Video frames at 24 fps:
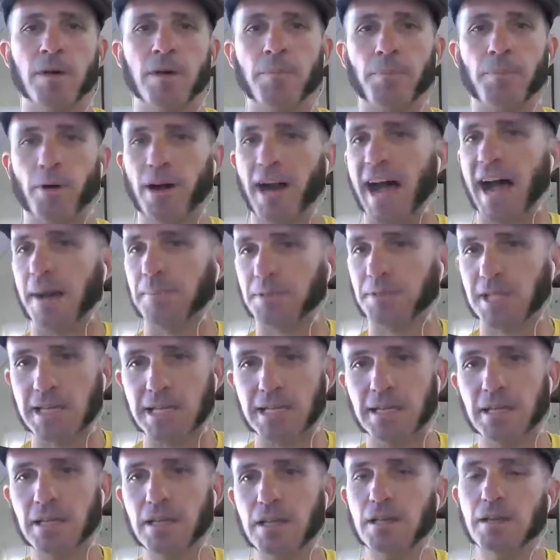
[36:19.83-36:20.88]
but
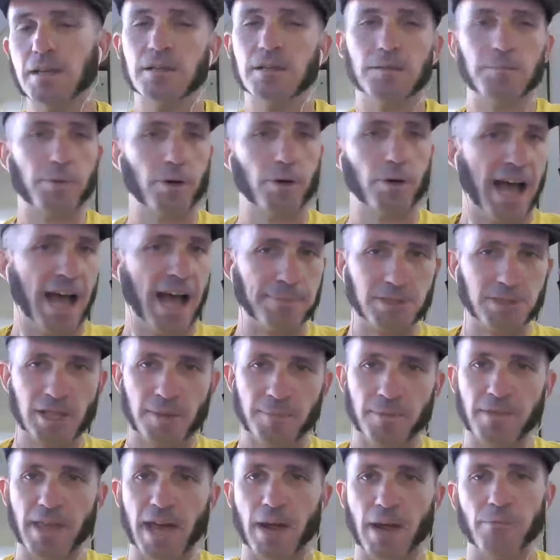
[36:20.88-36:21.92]
perhaps
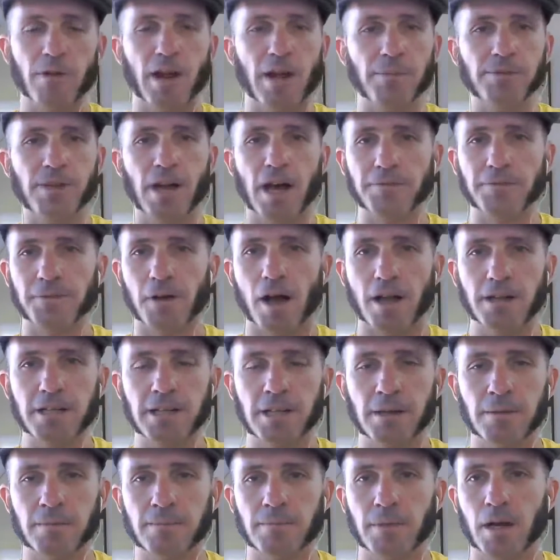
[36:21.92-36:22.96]
some of that rubbed off on
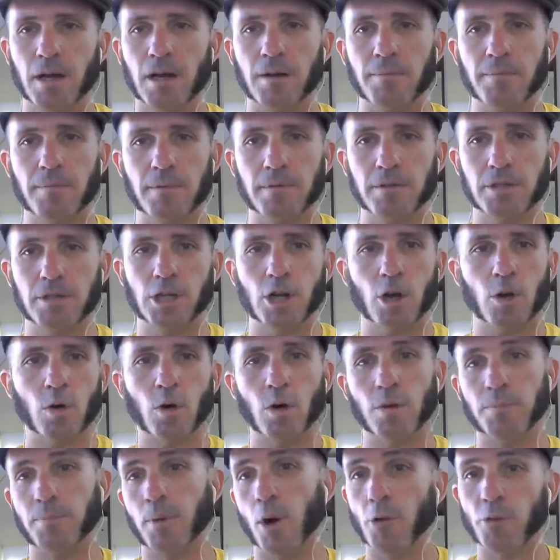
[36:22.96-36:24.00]
him,
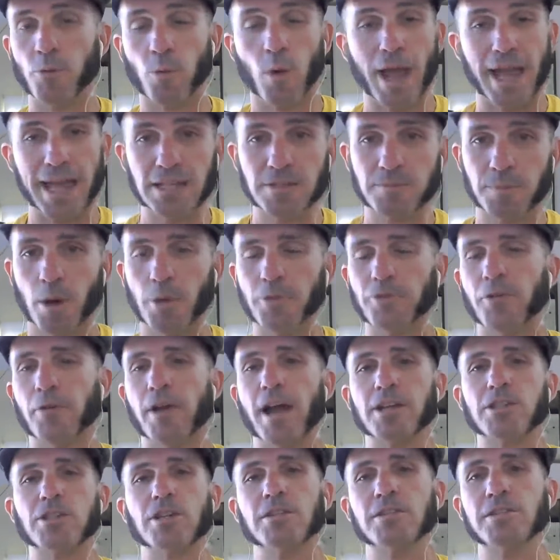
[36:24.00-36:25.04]
or both ways, both
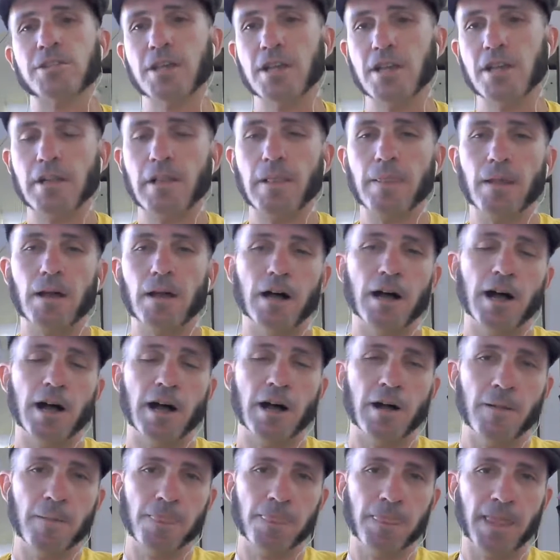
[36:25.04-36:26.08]
directions.
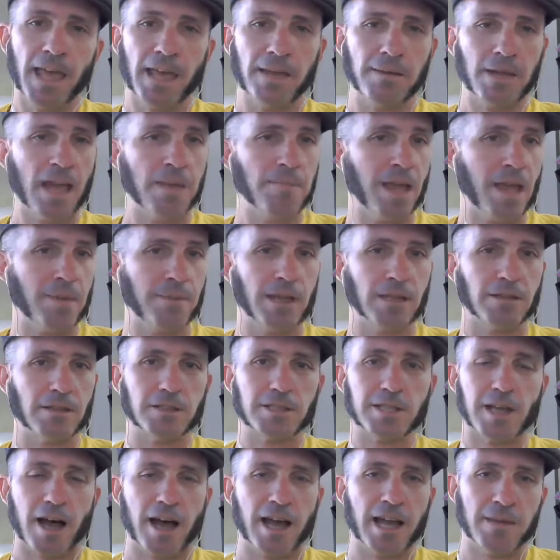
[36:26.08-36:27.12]
And maybe at
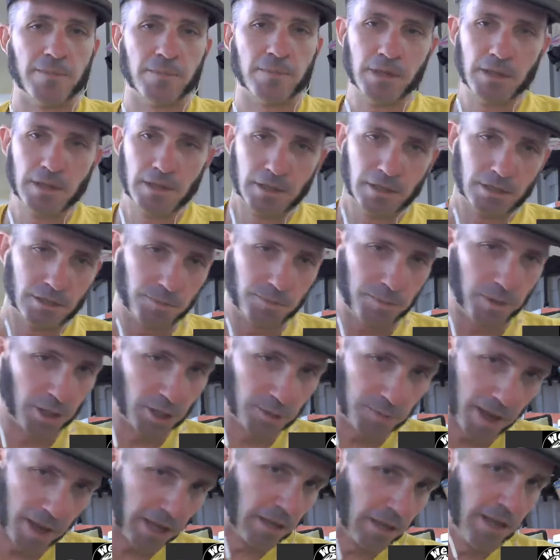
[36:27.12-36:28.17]
the time, pure
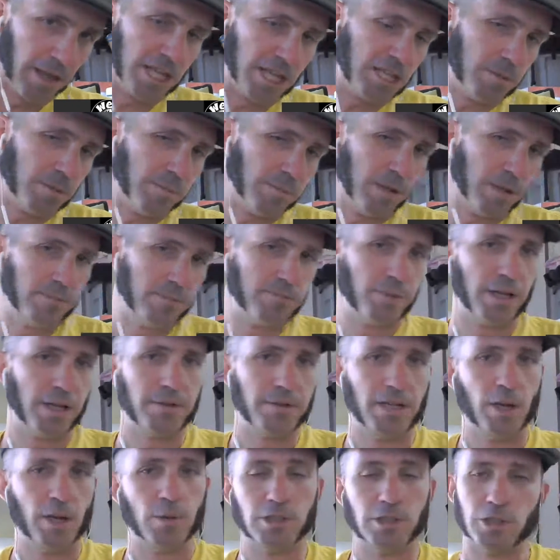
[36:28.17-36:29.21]
speculation, but
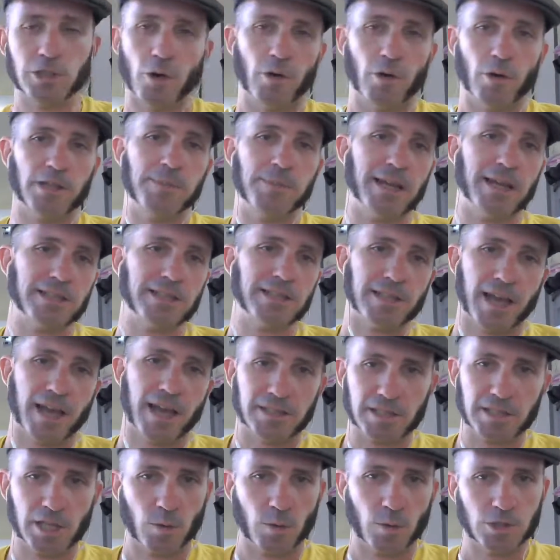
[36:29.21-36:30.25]
it would totally make
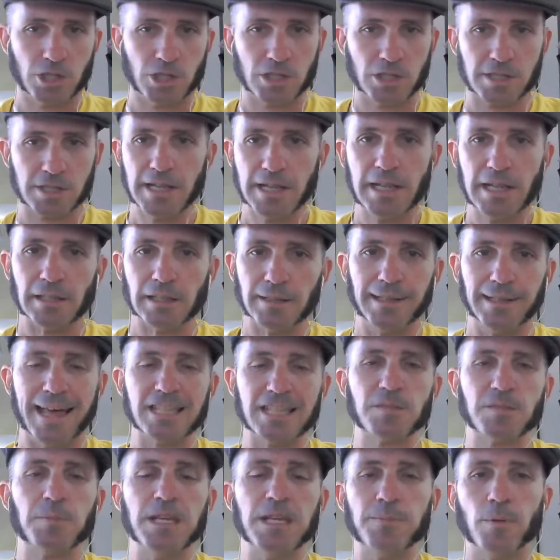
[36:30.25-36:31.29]
sense. There were just
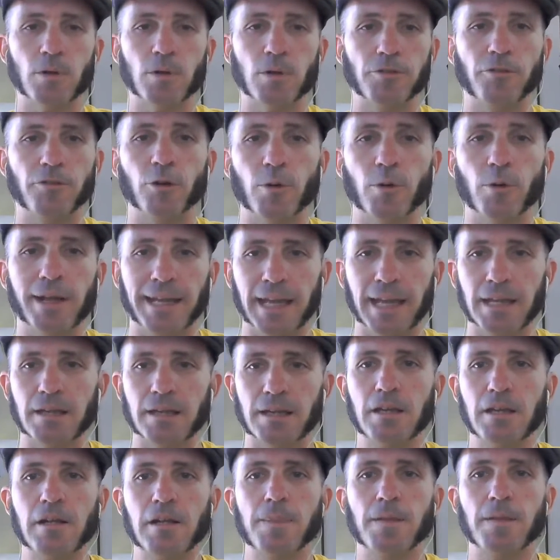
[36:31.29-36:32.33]
less people doing it,
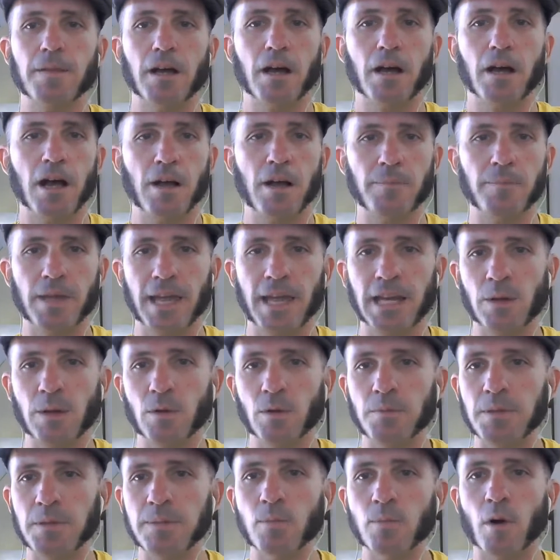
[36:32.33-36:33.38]
and it
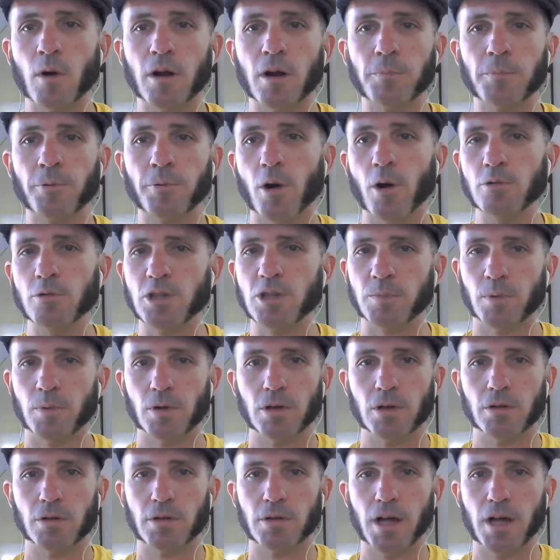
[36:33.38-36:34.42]
would be more
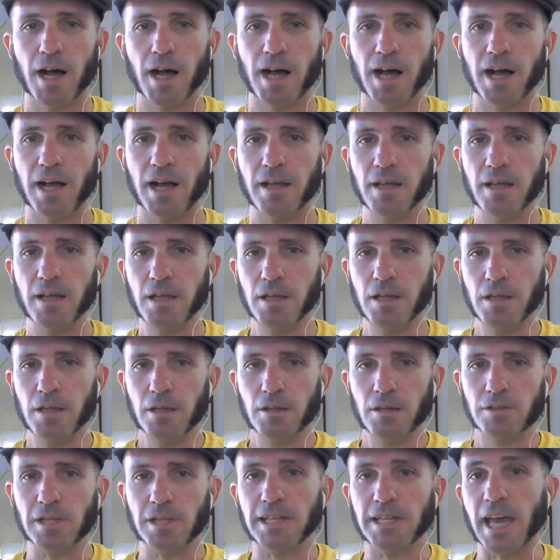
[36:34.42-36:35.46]
approachable
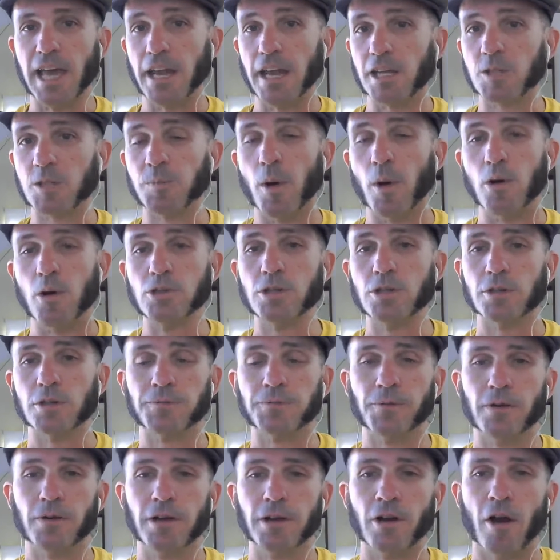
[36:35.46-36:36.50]
to get exposure
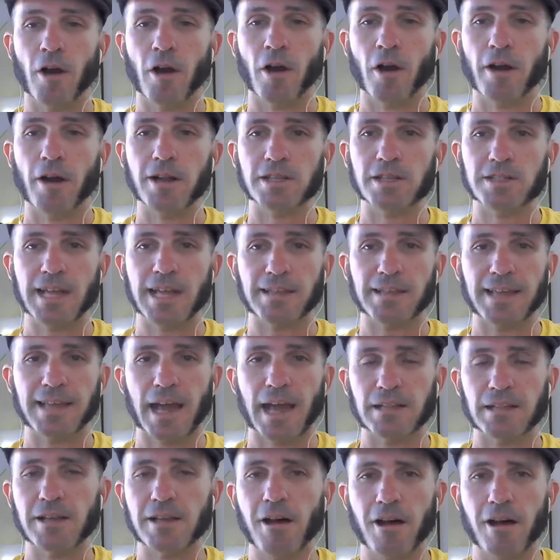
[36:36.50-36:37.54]
for an artist at
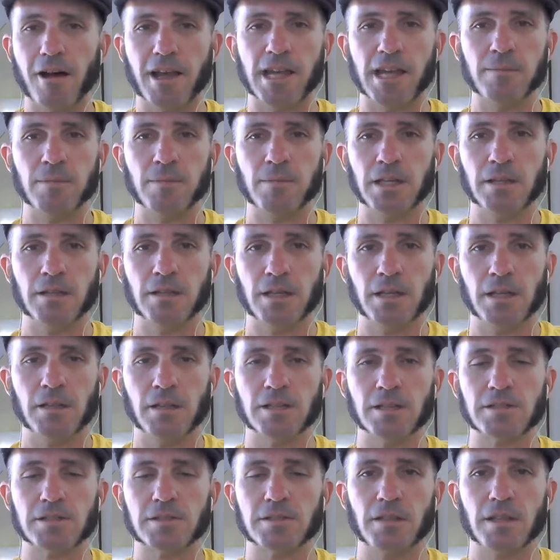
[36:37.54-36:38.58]
that time in
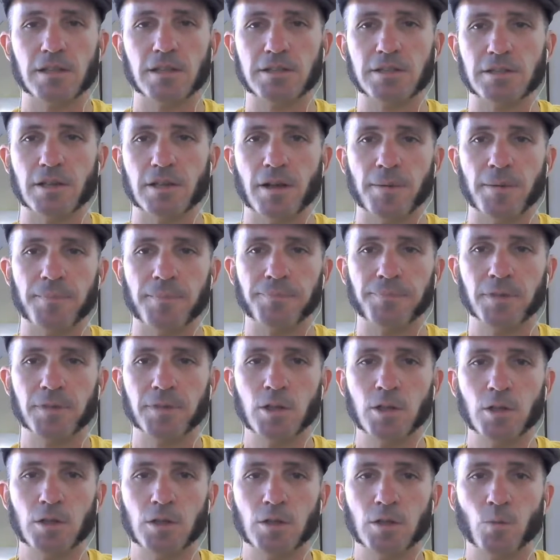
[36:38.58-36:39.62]
this
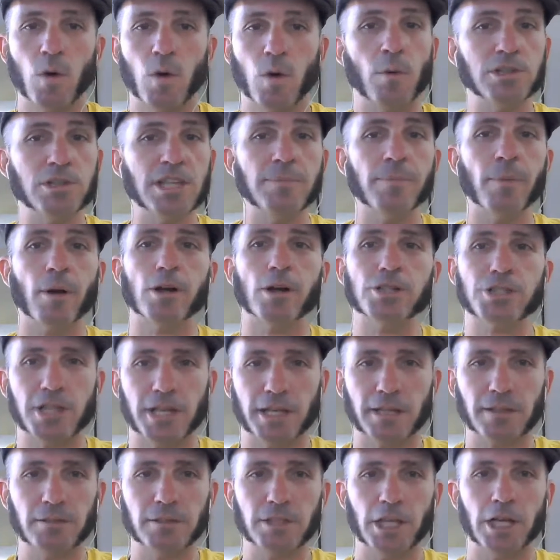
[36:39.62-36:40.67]
what was
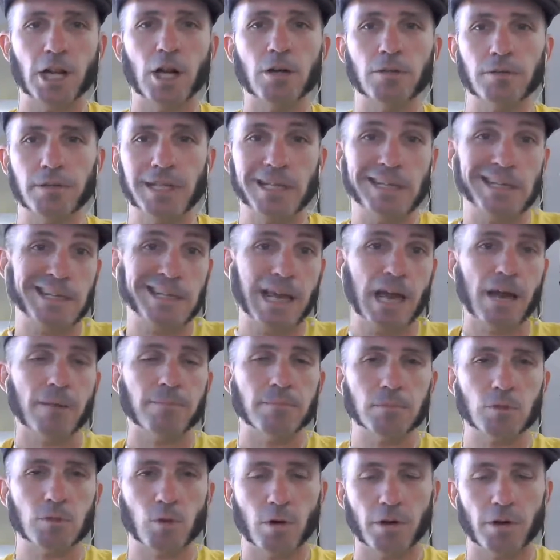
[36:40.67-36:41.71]
emerging,
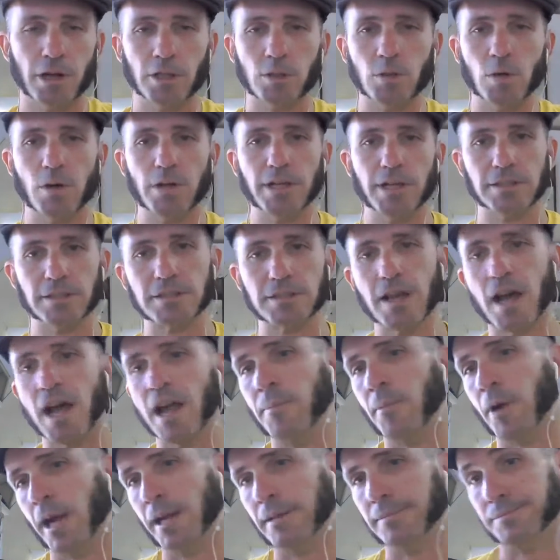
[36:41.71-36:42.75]
EDM, quote unquote, at the
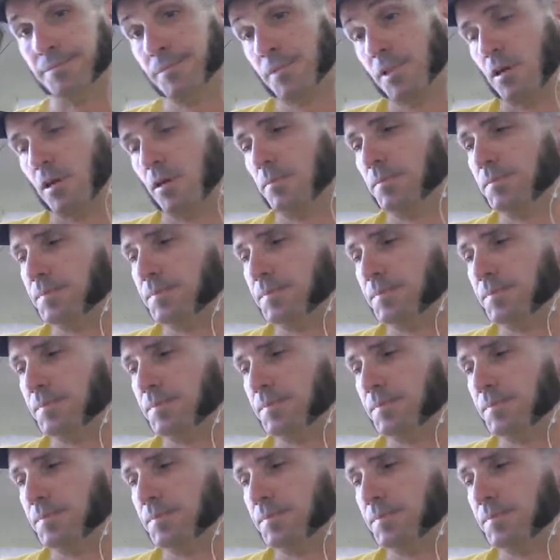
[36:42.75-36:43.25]
time, right? So.